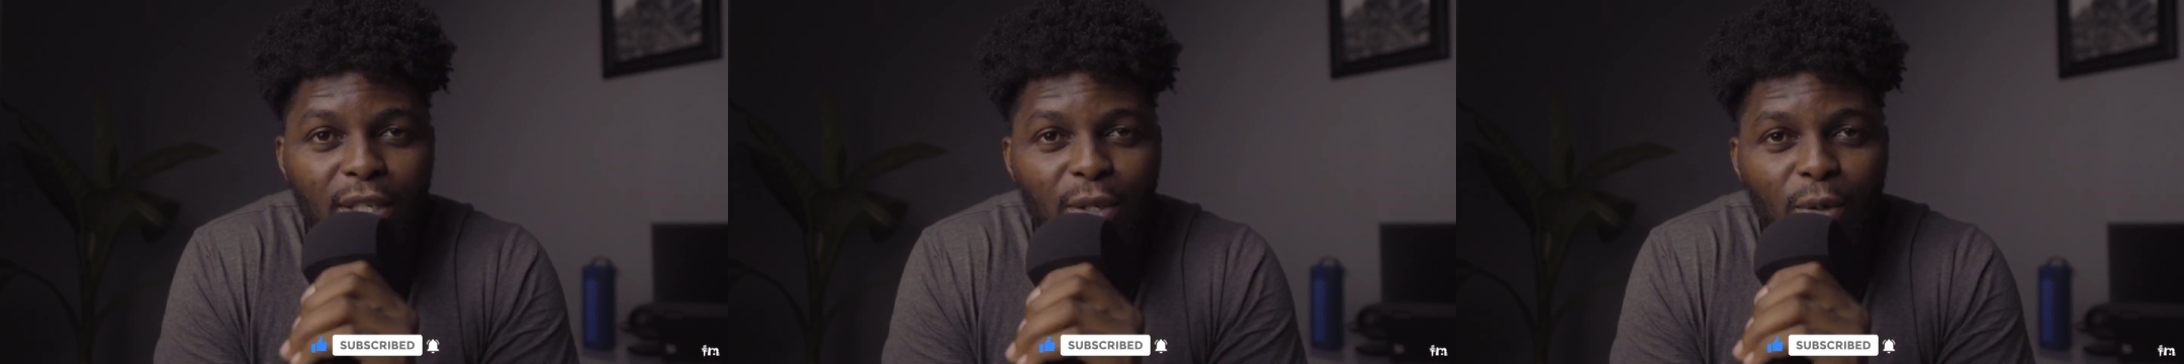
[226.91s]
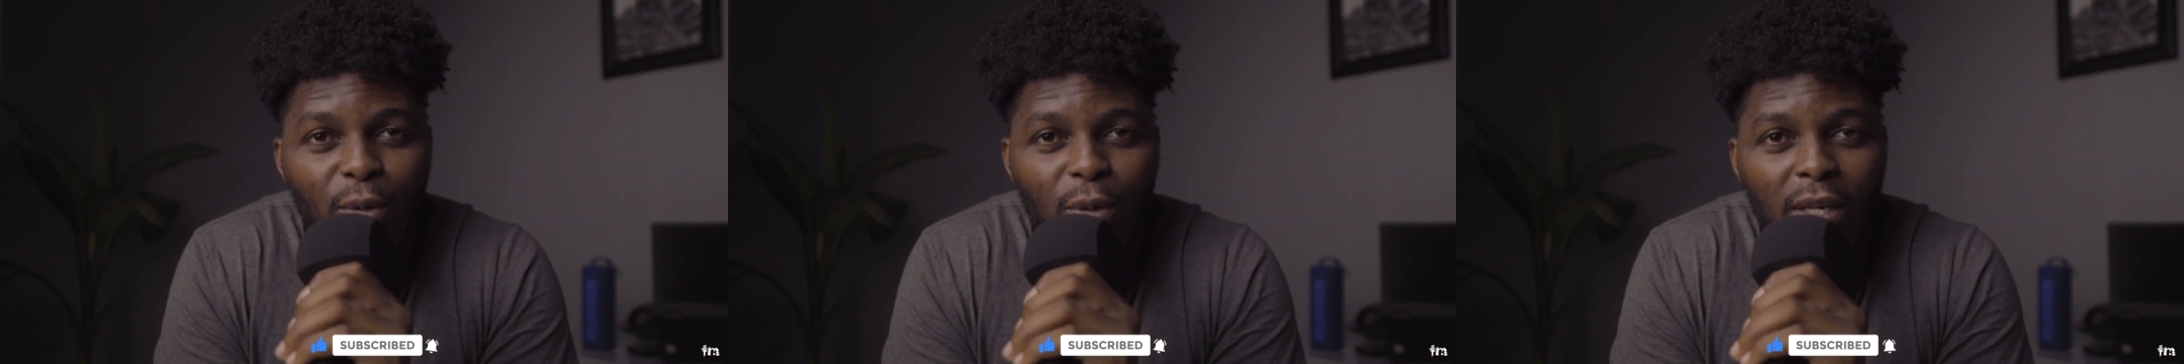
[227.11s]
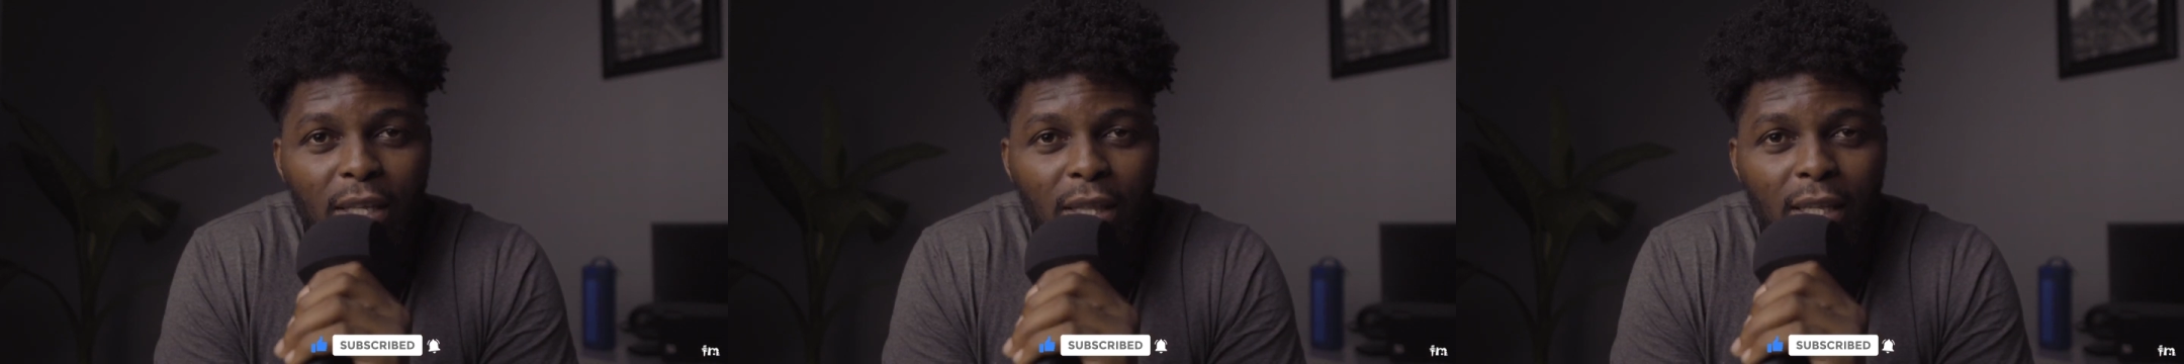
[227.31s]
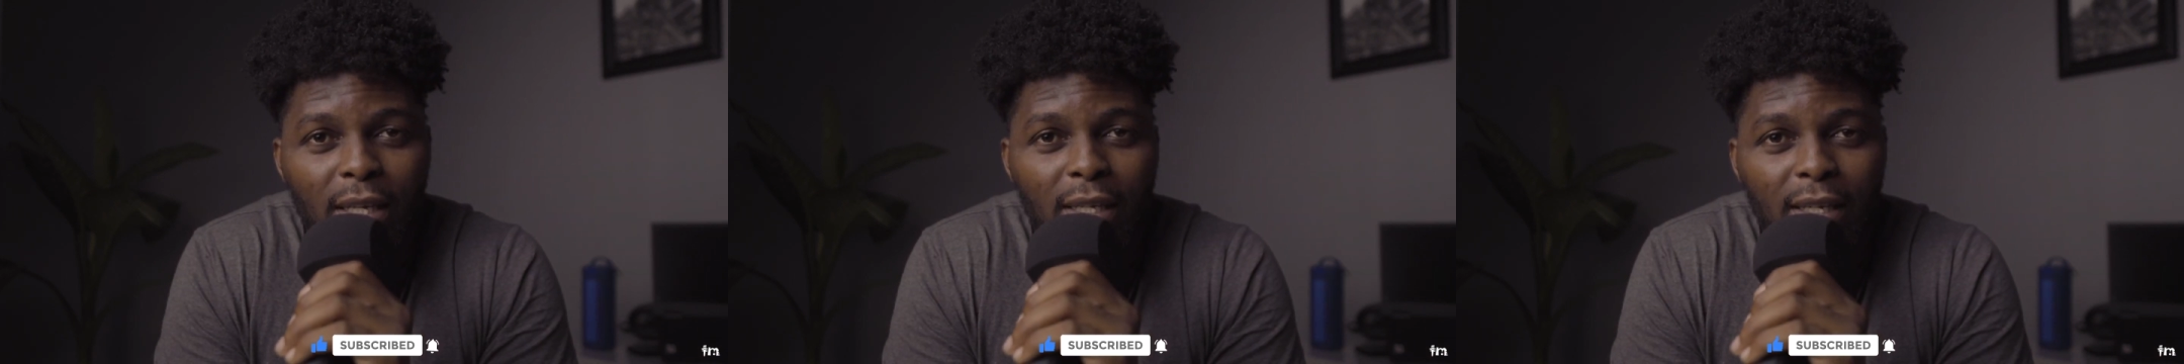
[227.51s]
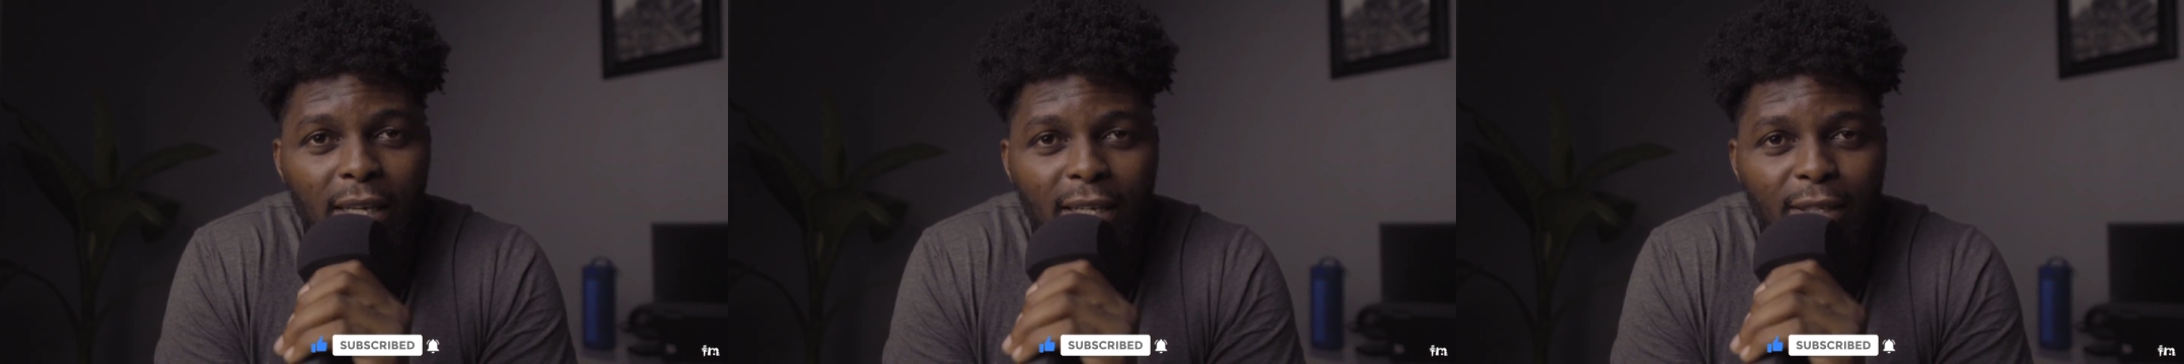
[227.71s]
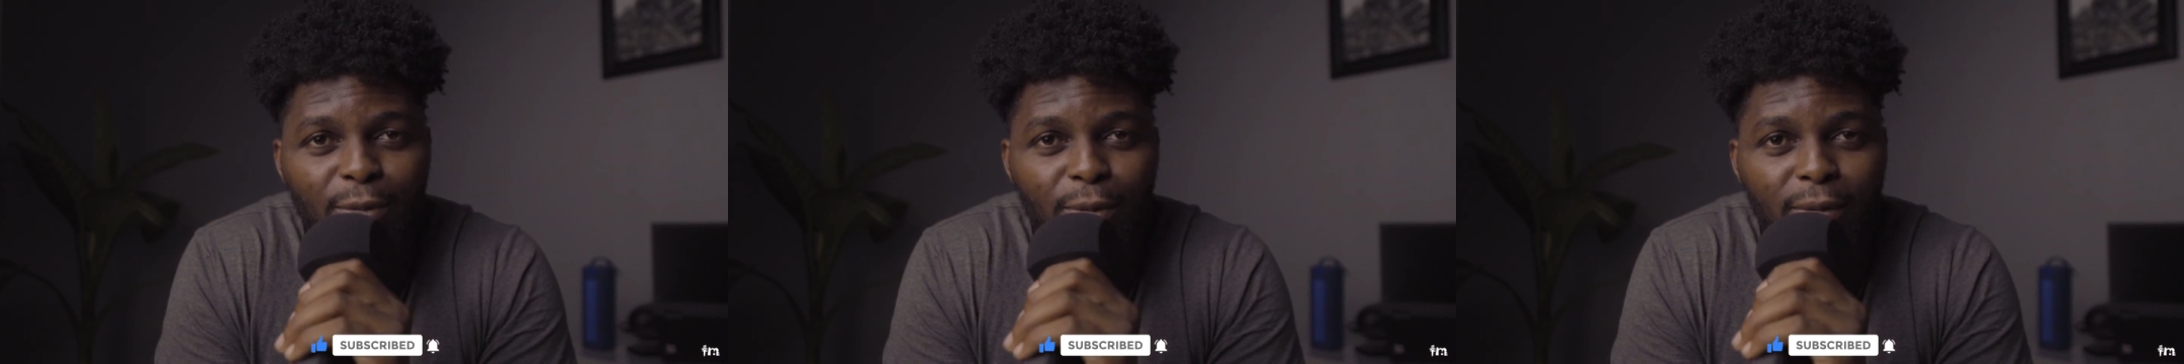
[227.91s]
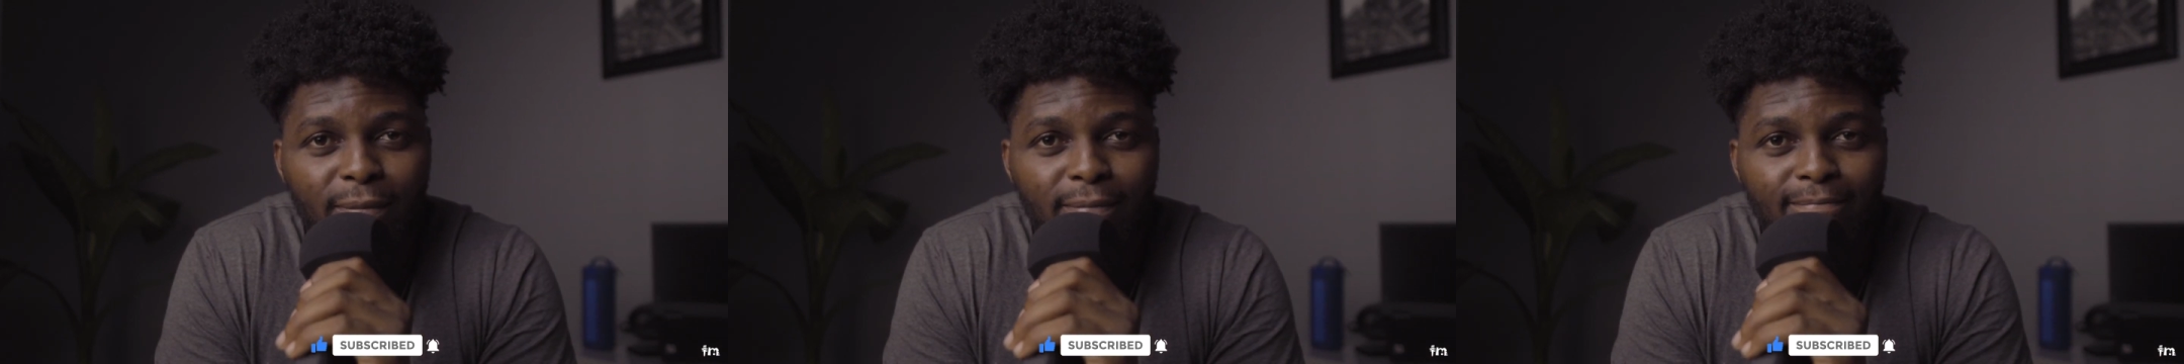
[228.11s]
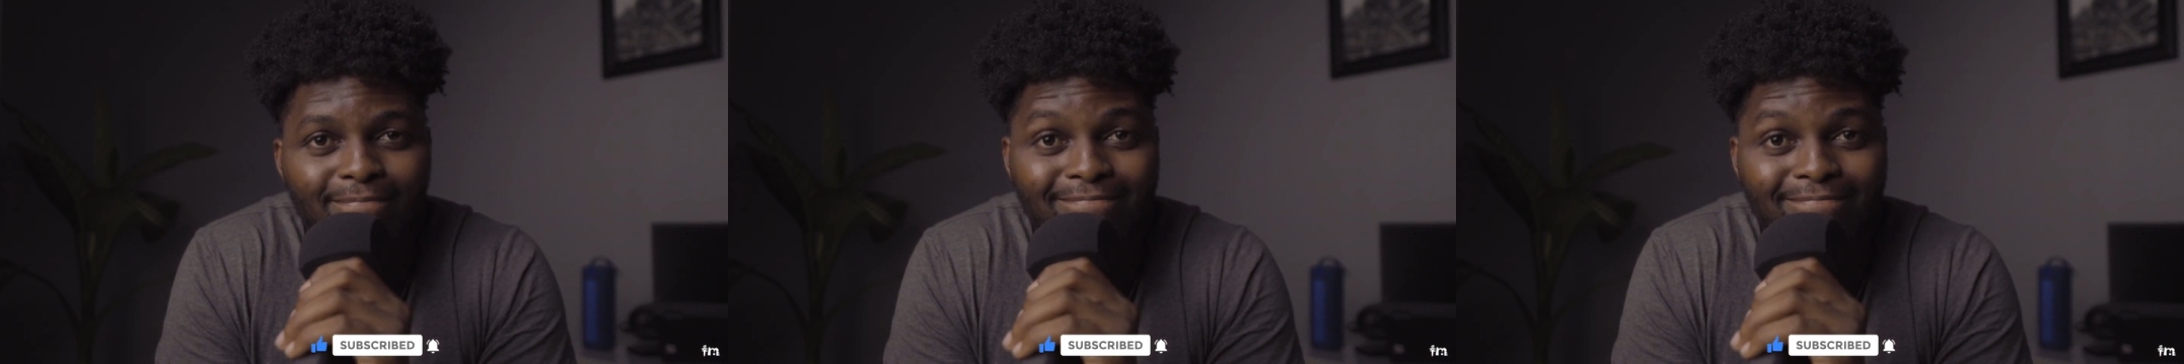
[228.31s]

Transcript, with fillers: you in the next one.